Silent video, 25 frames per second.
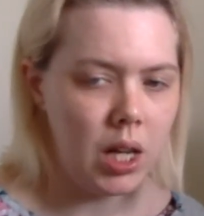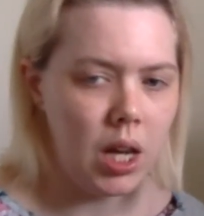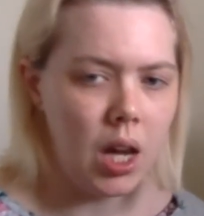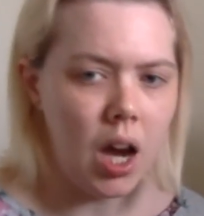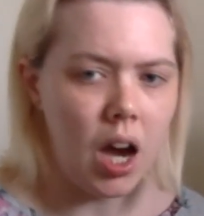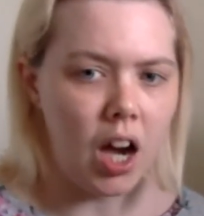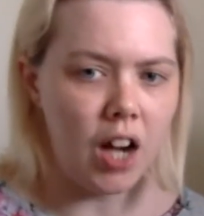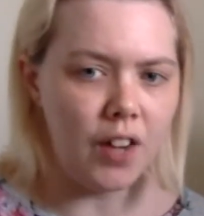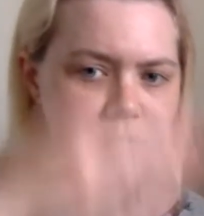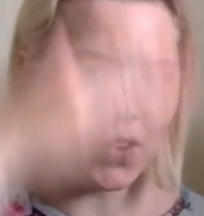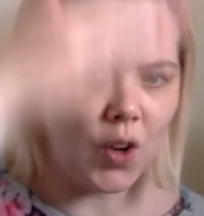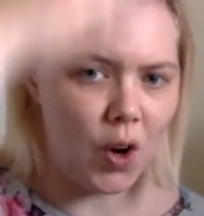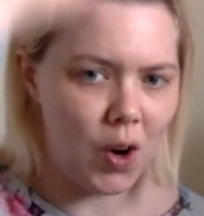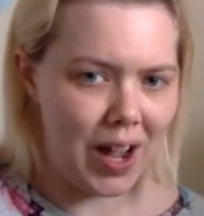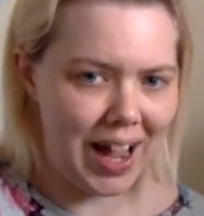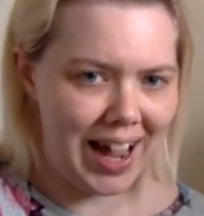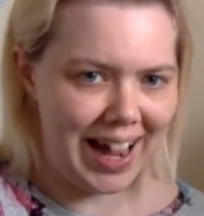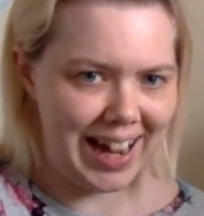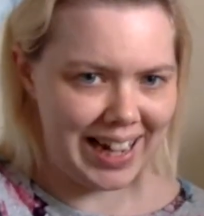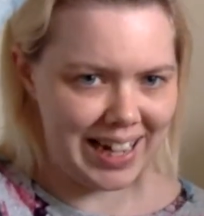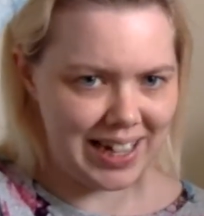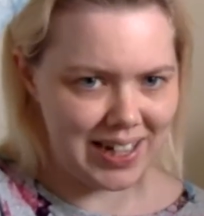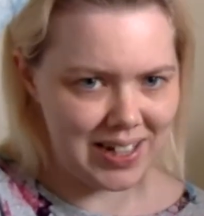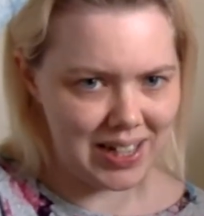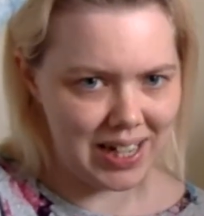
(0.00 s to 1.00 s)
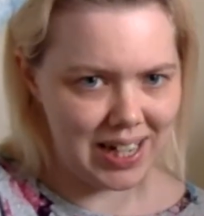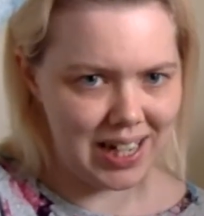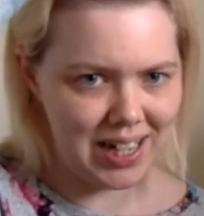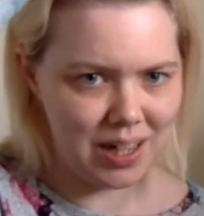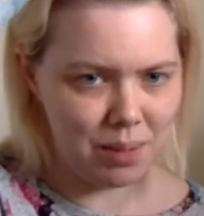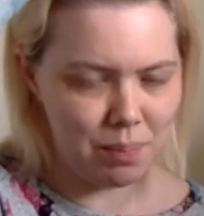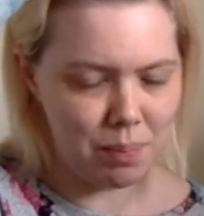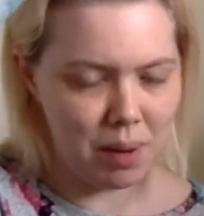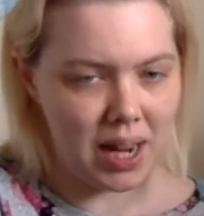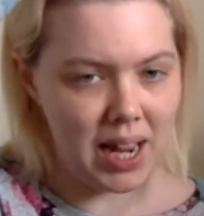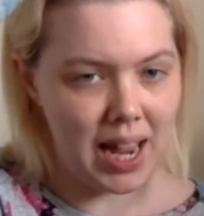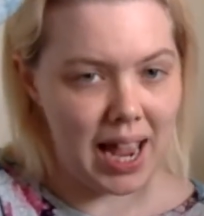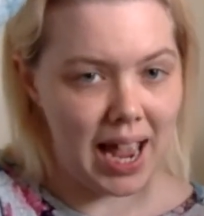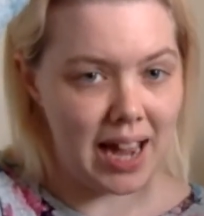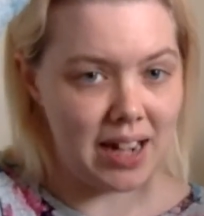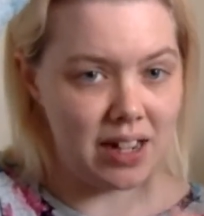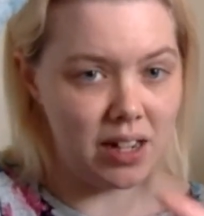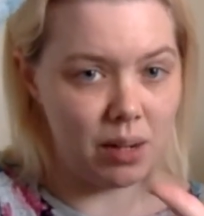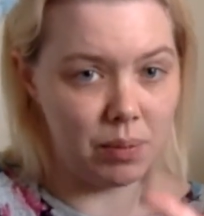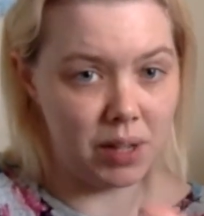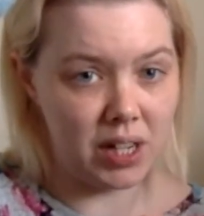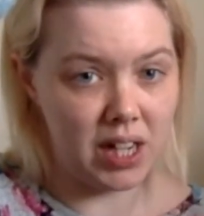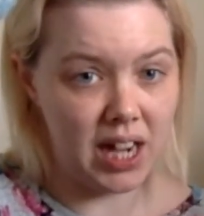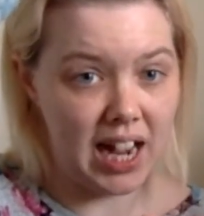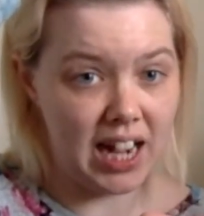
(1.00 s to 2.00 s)
I've got 18 in my head and I'm
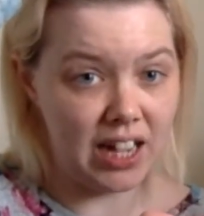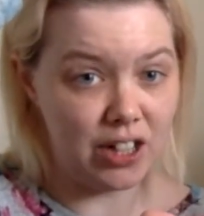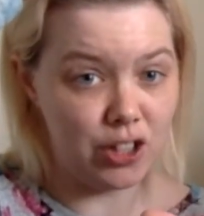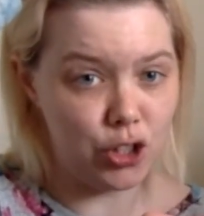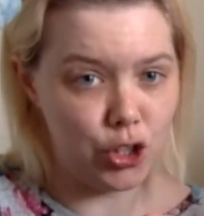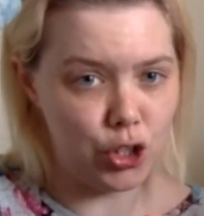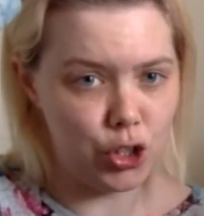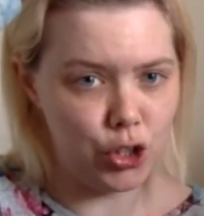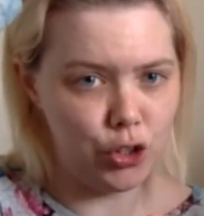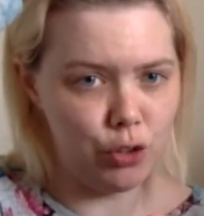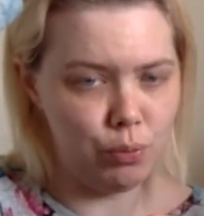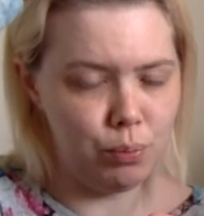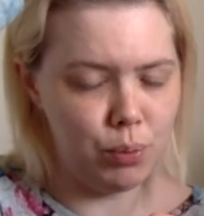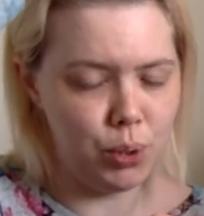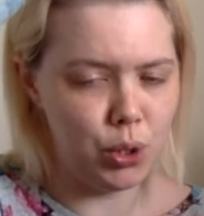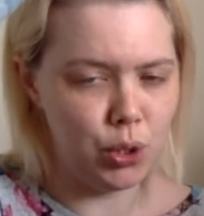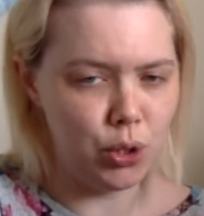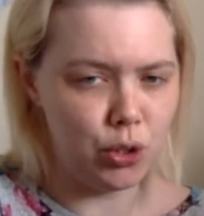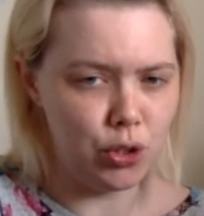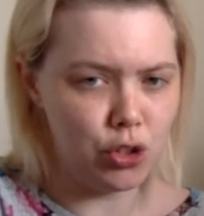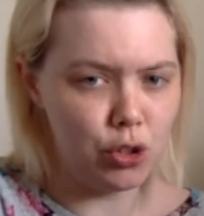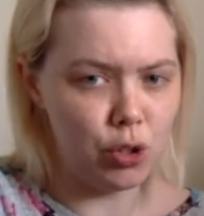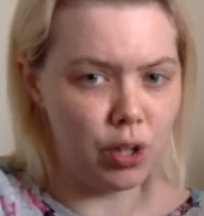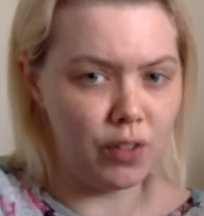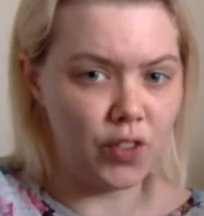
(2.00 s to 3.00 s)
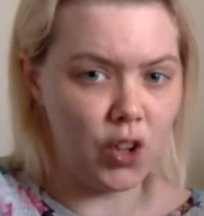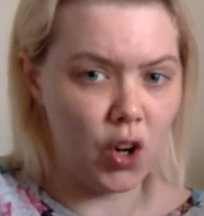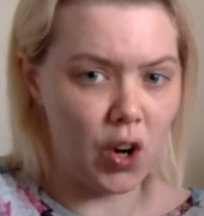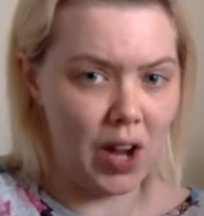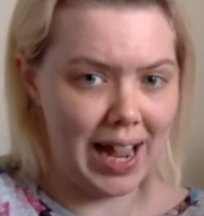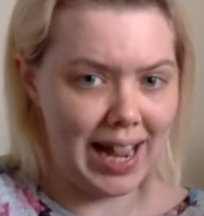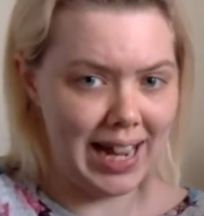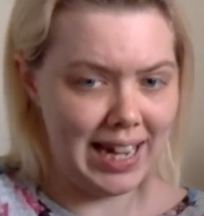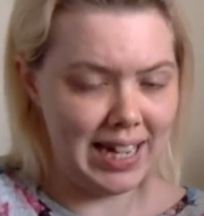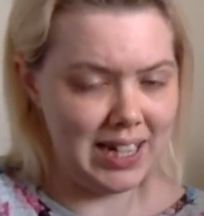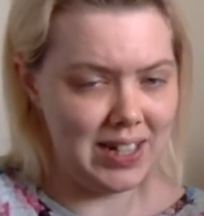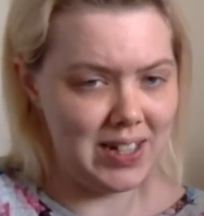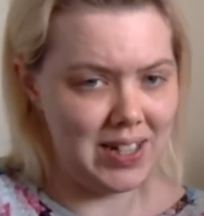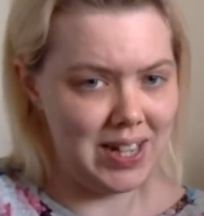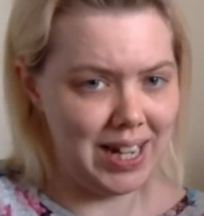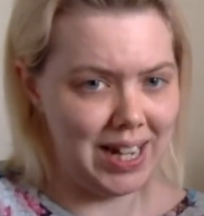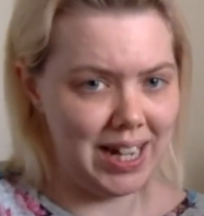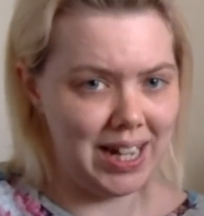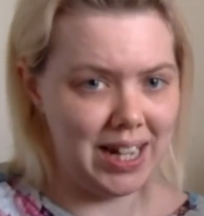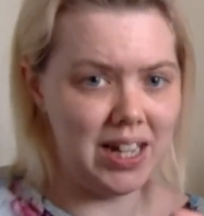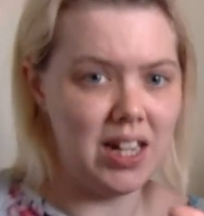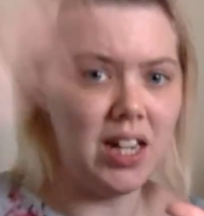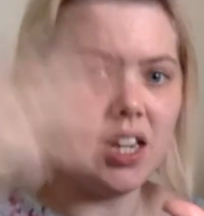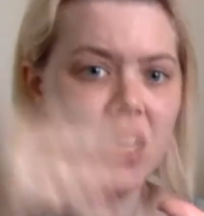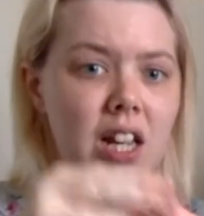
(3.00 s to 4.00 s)
going to add 2 more. So I've got
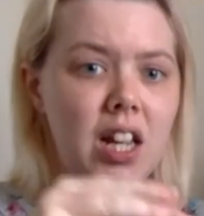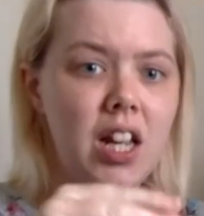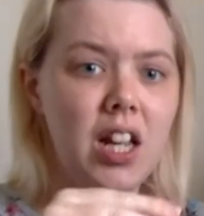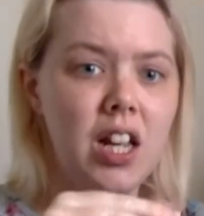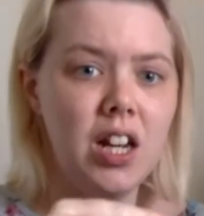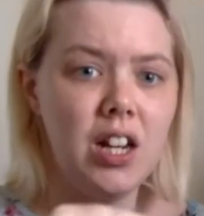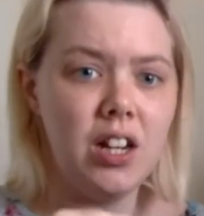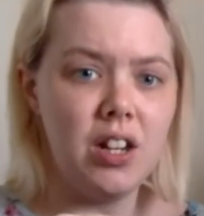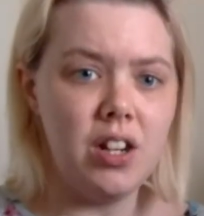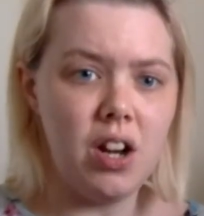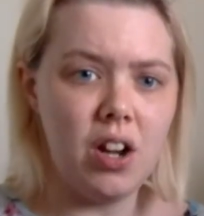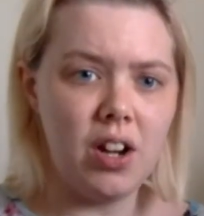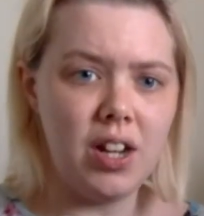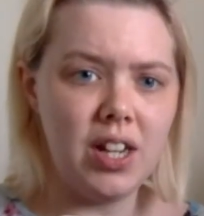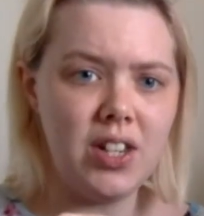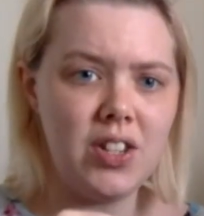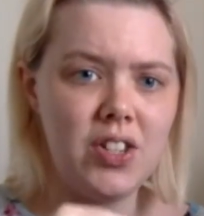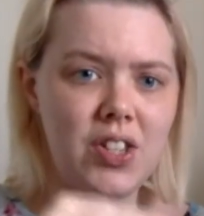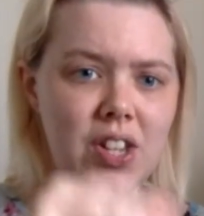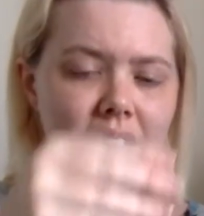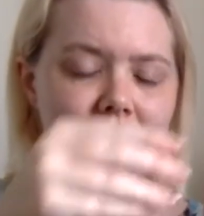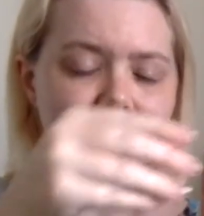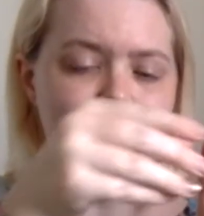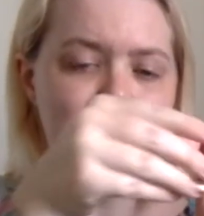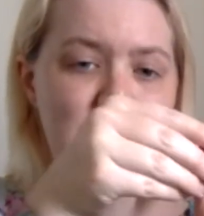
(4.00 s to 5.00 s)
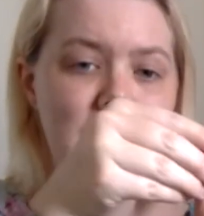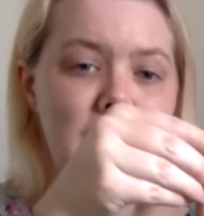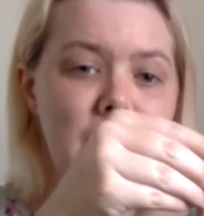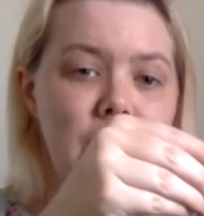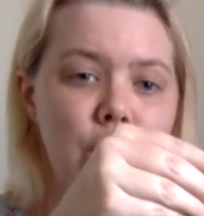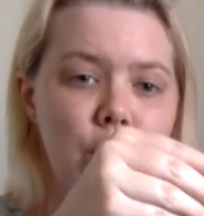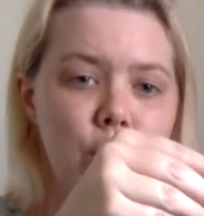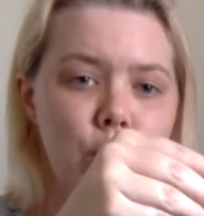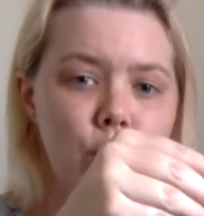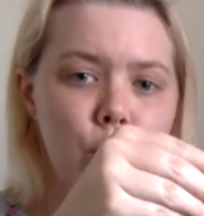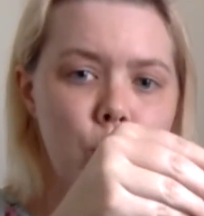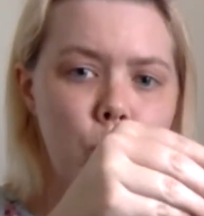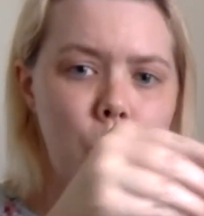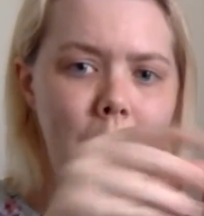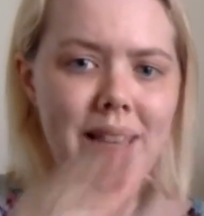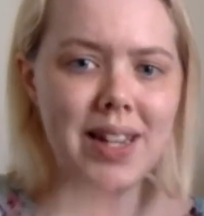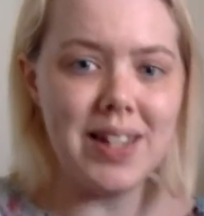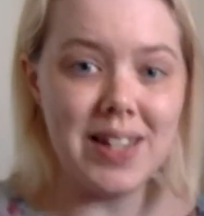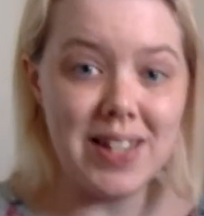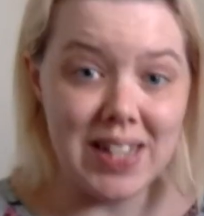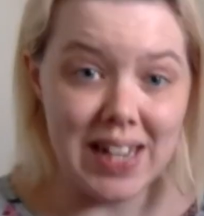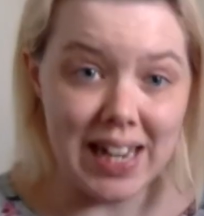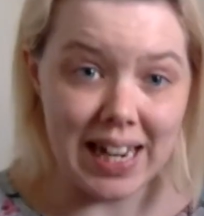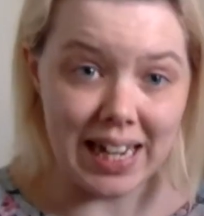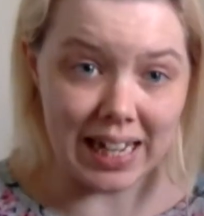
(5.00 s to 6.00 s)
18, 19,
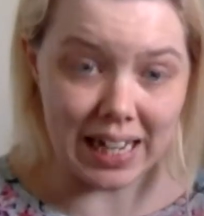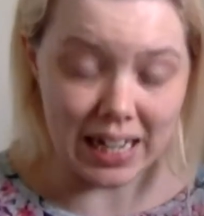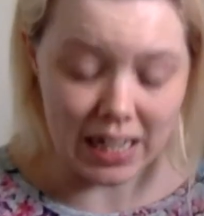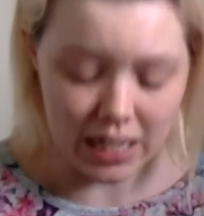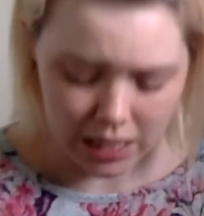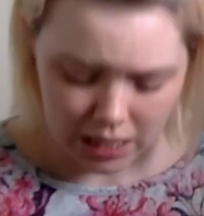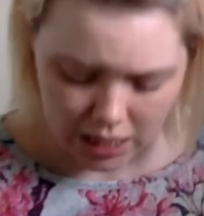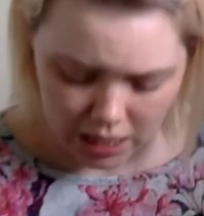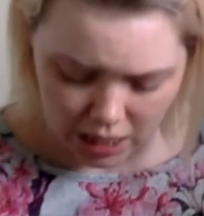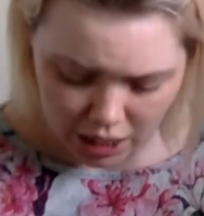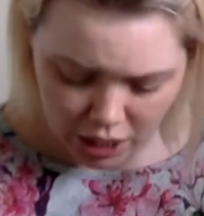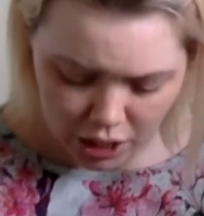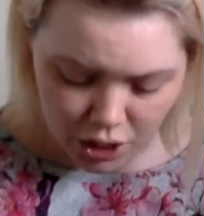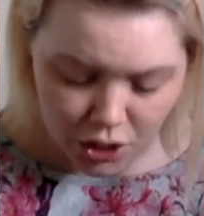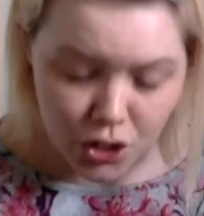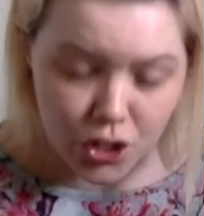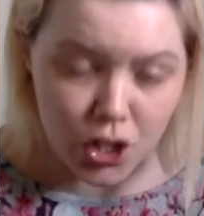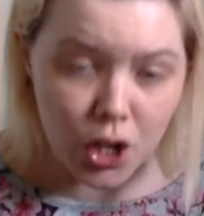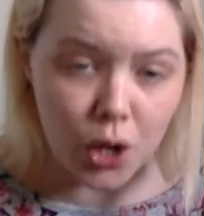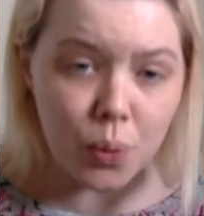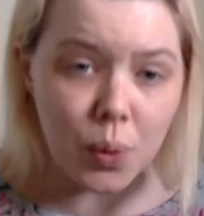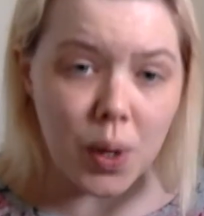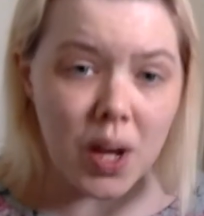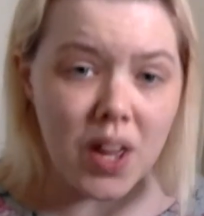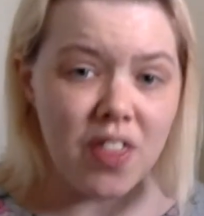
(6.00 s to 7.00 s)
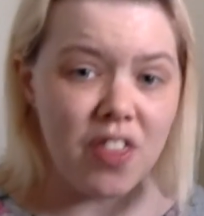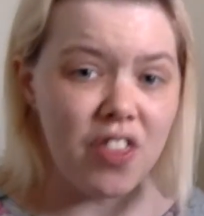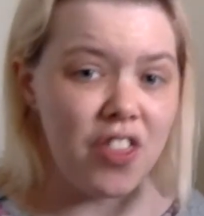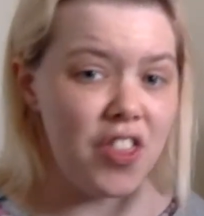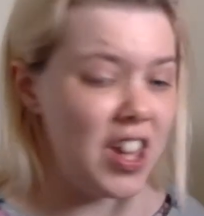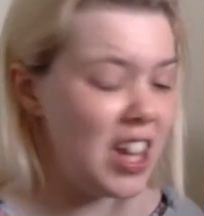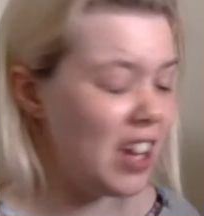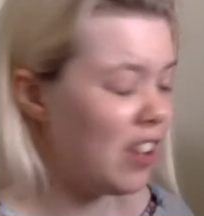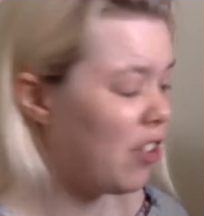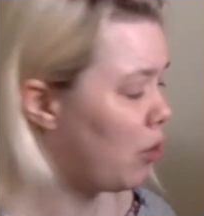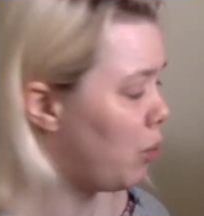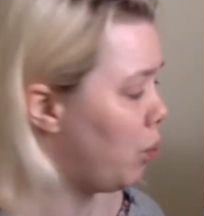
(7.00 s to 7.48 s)
20. So this